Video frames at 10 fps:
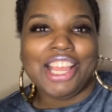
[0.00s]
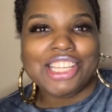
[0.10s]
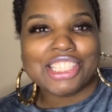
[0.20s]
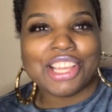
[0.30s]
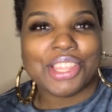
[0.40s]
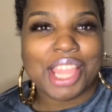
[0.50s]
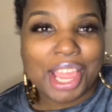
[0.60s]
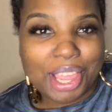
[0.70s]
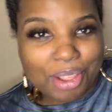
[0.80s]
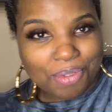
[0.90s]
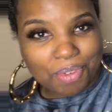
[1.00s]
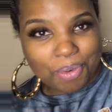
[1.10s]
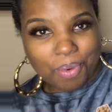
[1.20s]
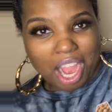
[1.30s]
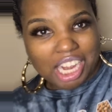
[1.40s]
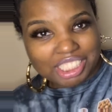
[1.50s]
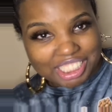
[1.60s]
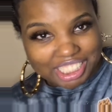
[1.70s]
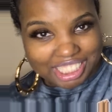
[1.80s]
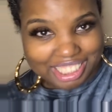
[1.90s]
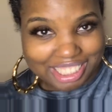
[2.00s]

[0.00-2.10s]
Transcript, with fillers: So, thank you for watching.